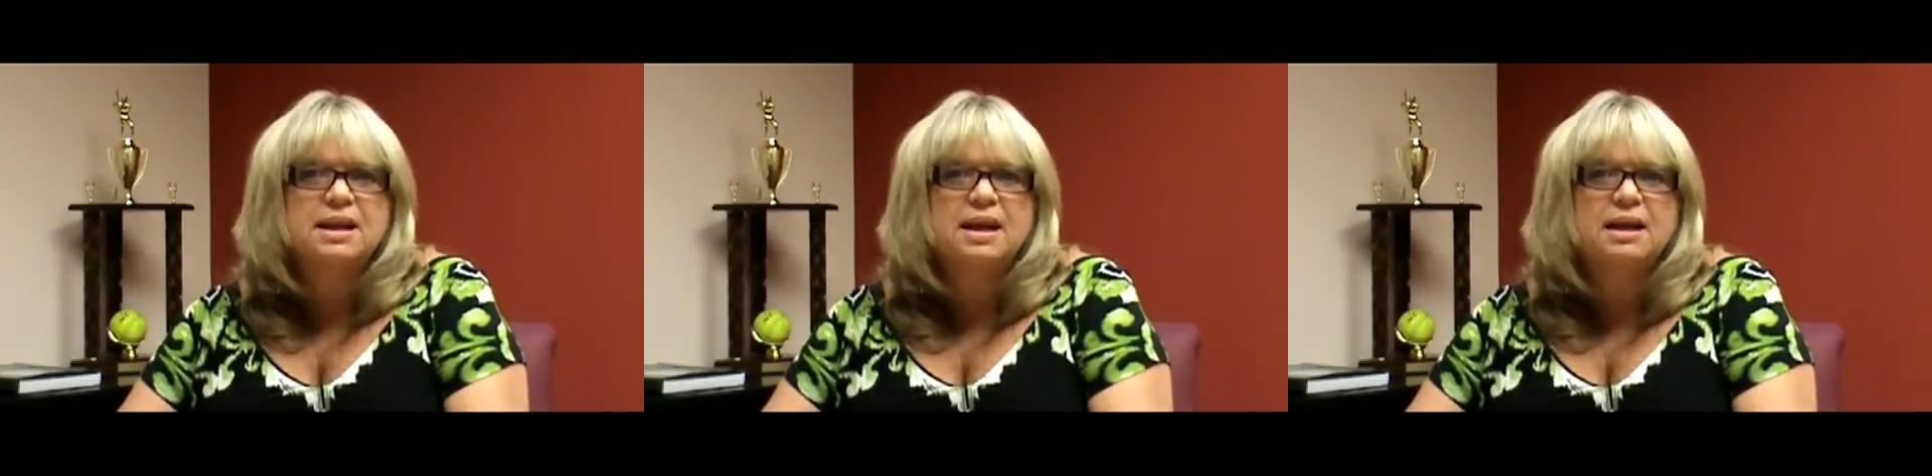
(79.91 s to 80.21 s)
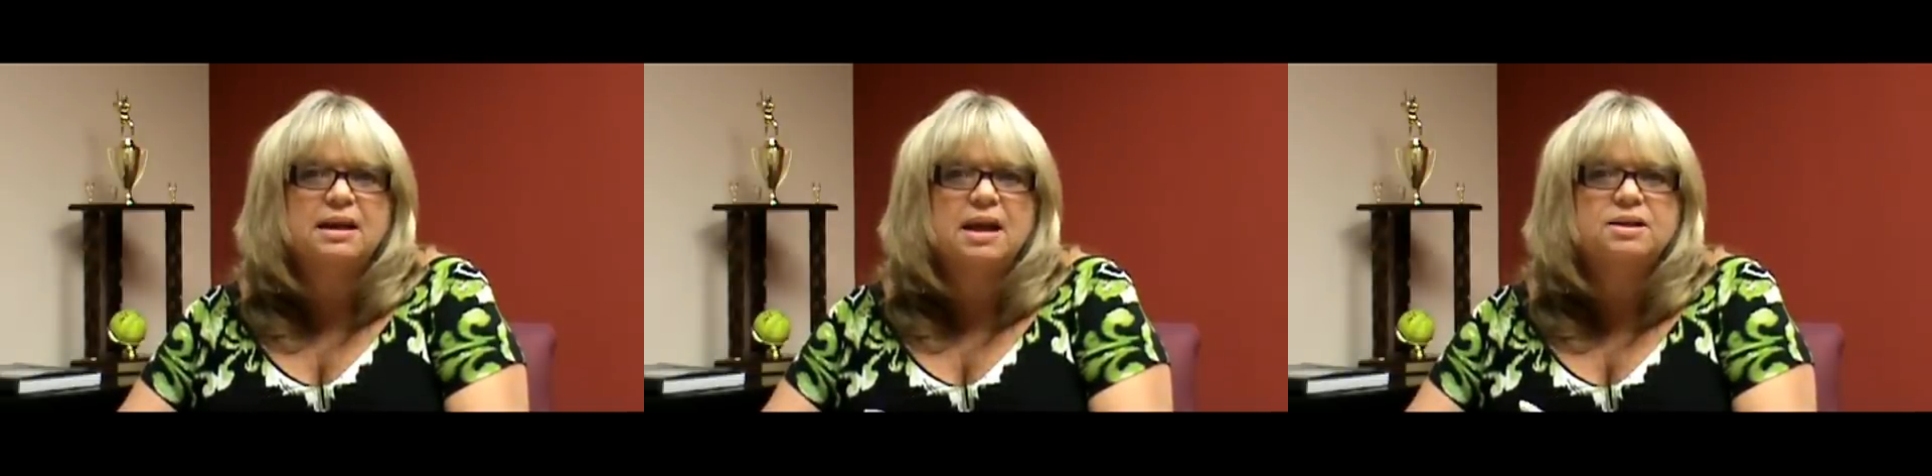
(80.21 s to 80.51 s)

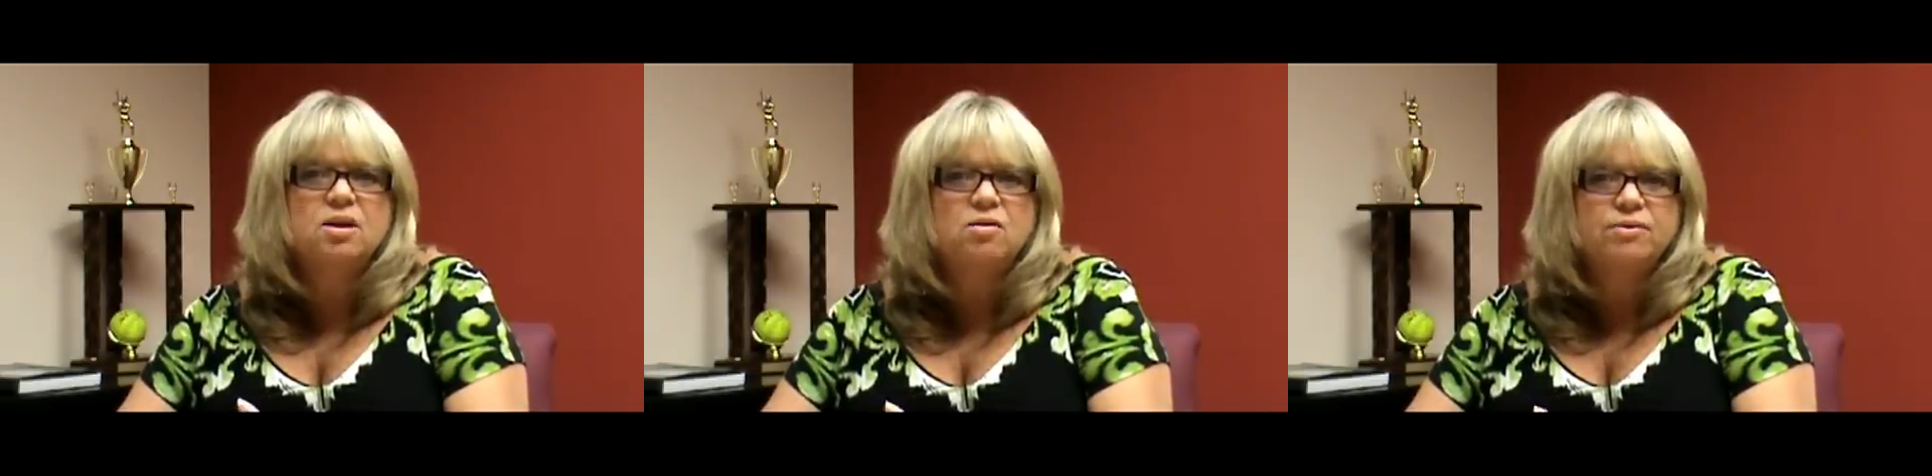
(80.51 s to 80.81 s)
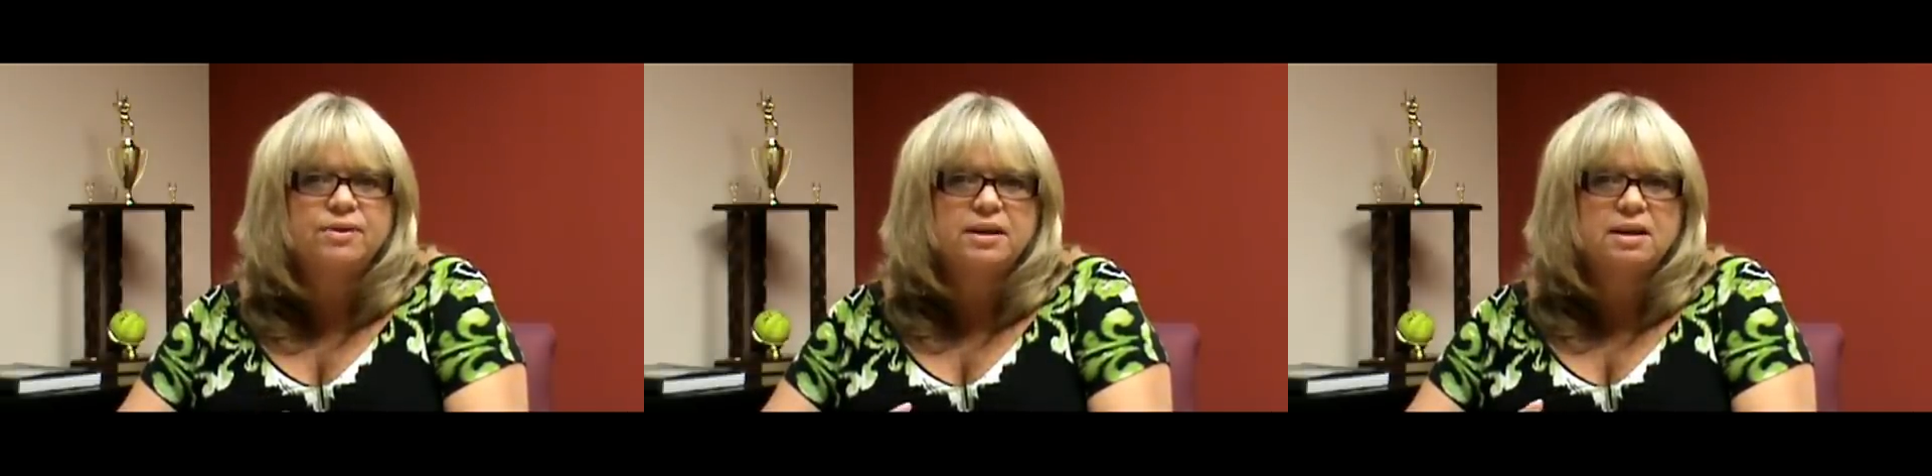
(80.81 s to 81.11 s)
and I
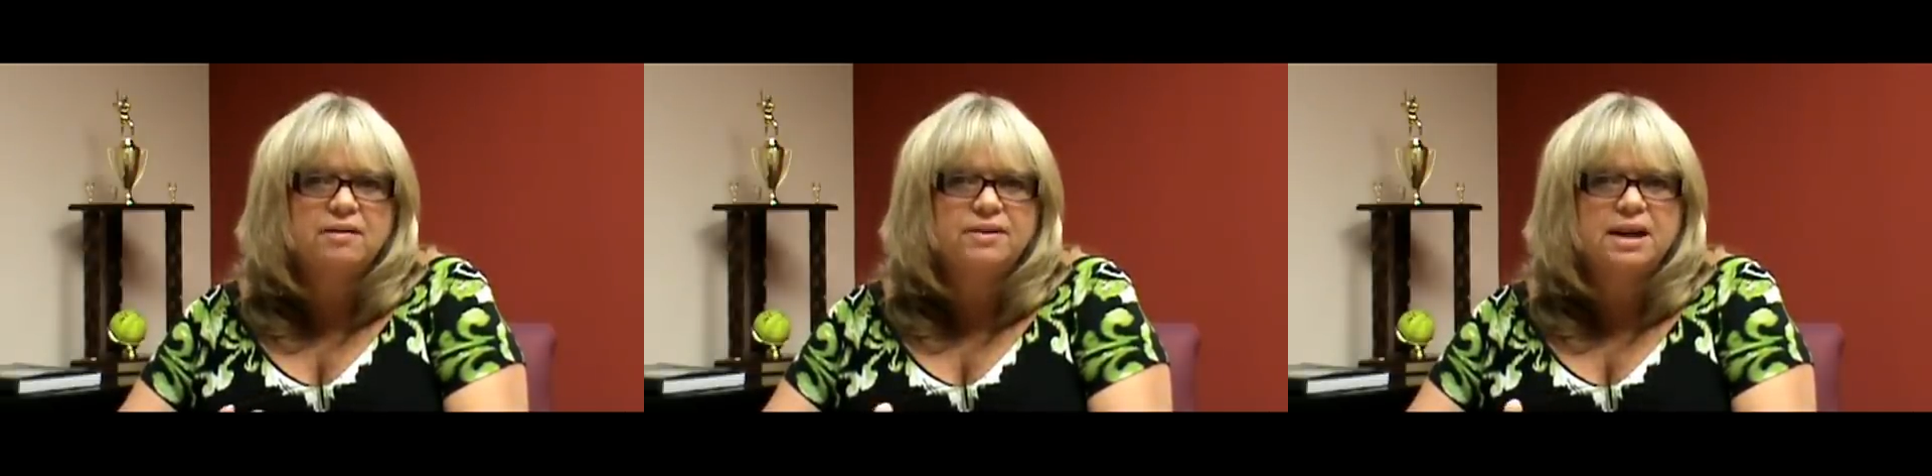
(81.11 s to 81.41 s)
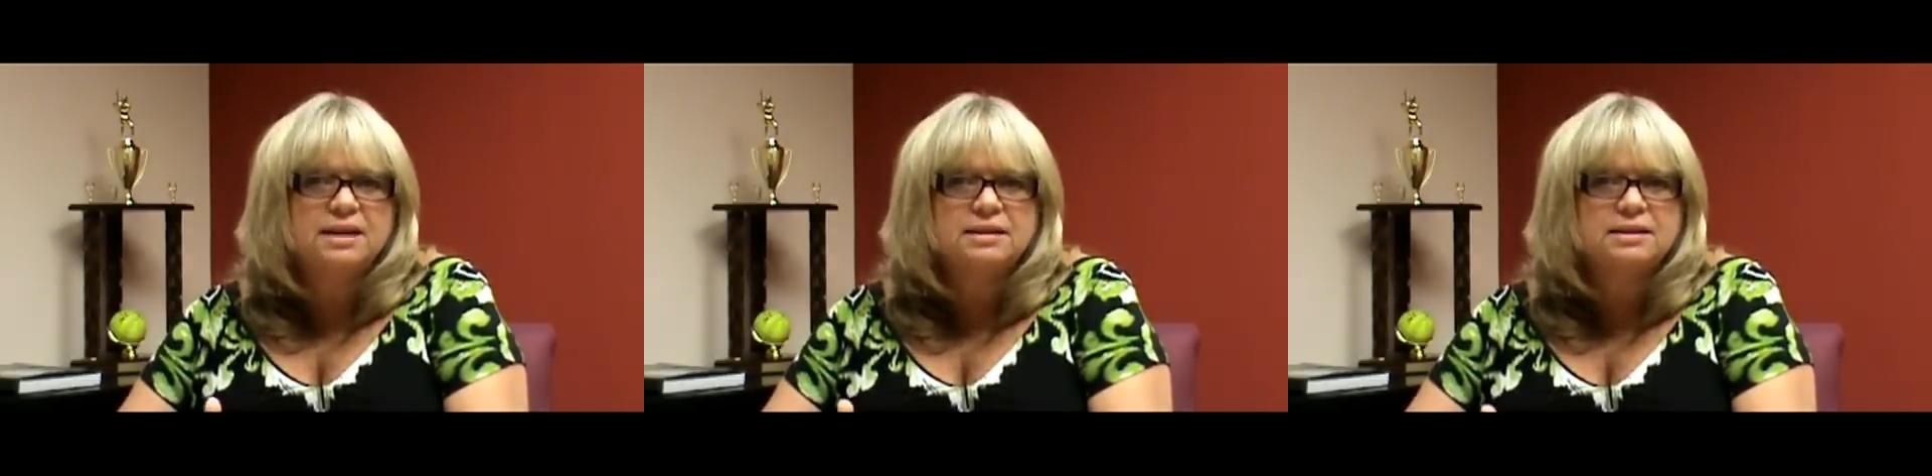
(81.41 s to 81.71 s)
don't think of it
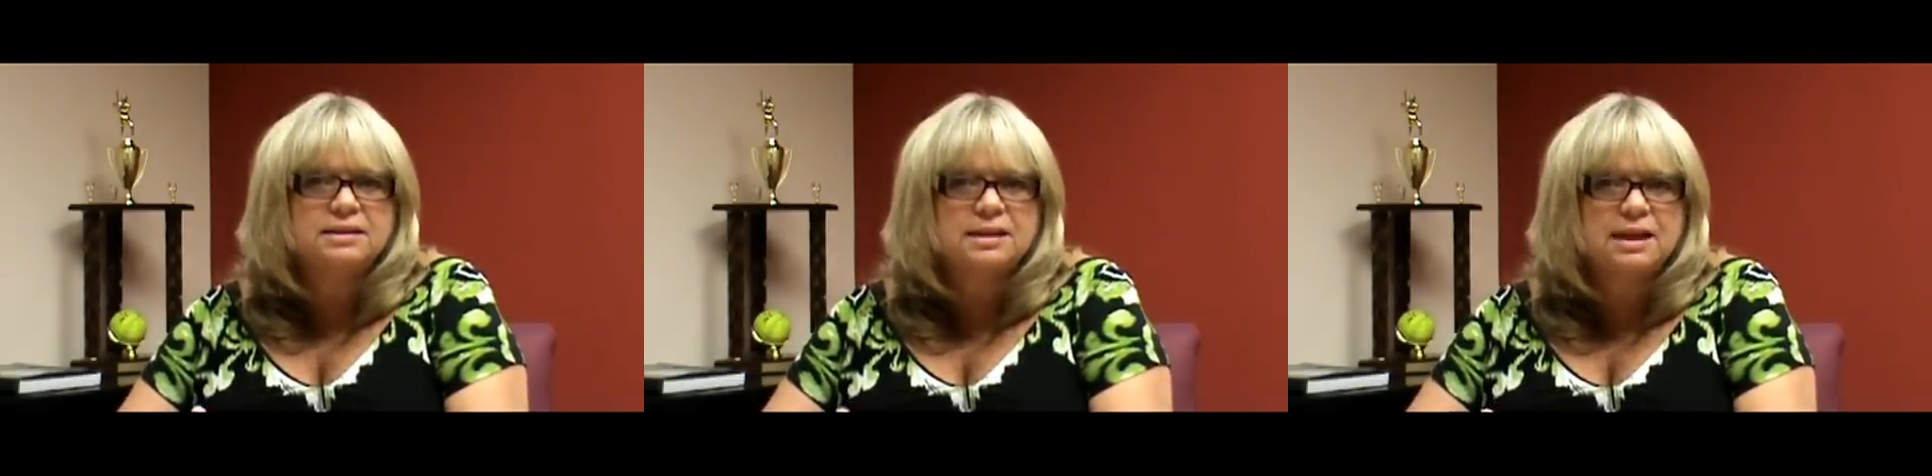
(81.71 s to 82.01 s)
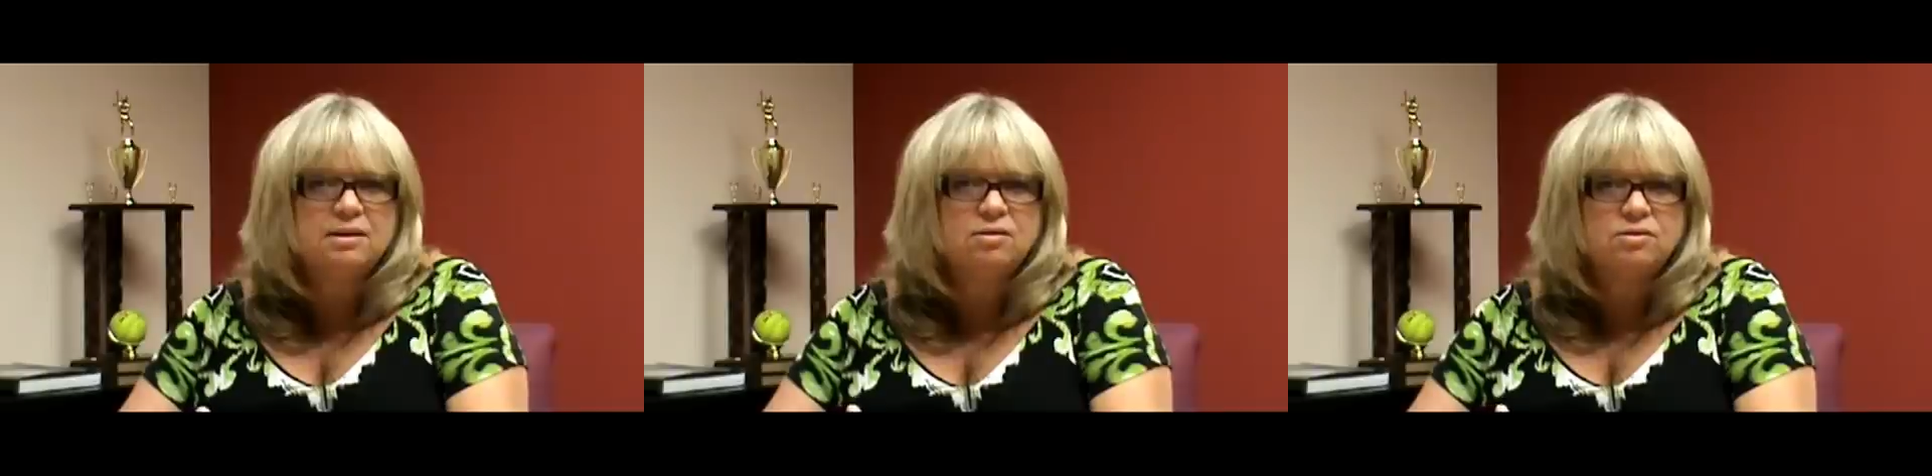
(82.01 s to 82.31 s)
as a
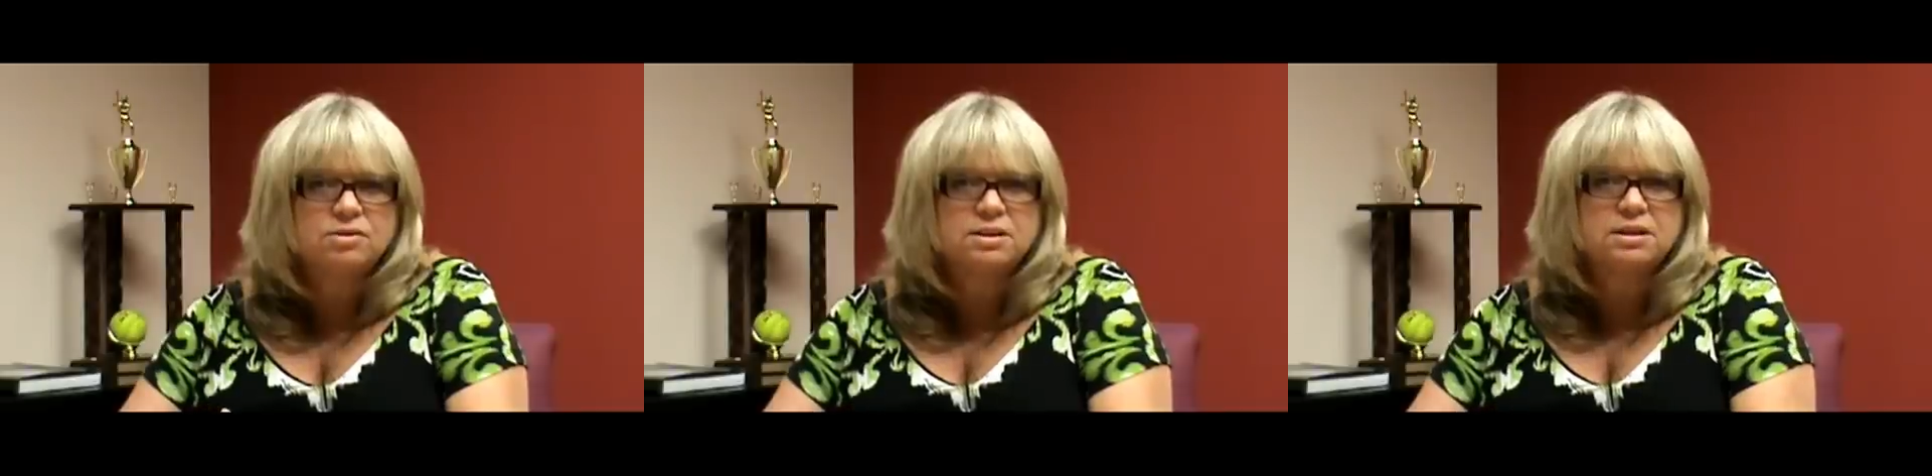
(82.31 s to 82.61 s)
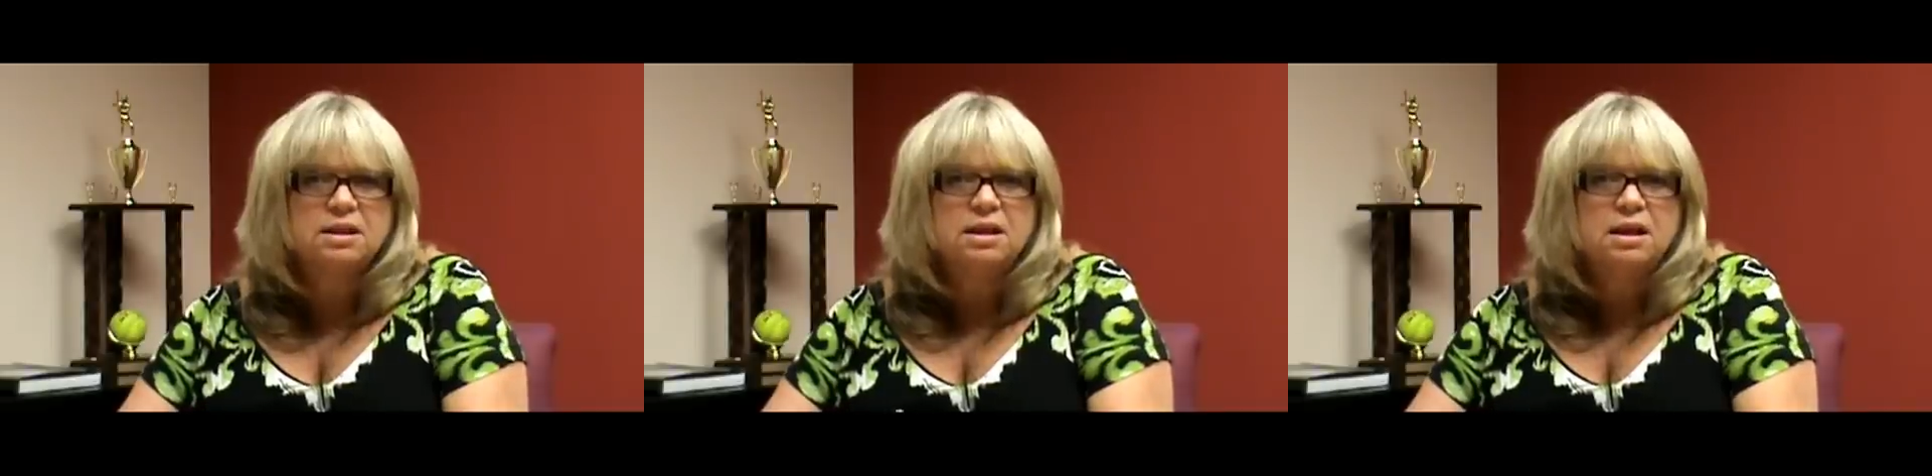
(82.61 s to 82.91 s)
sales.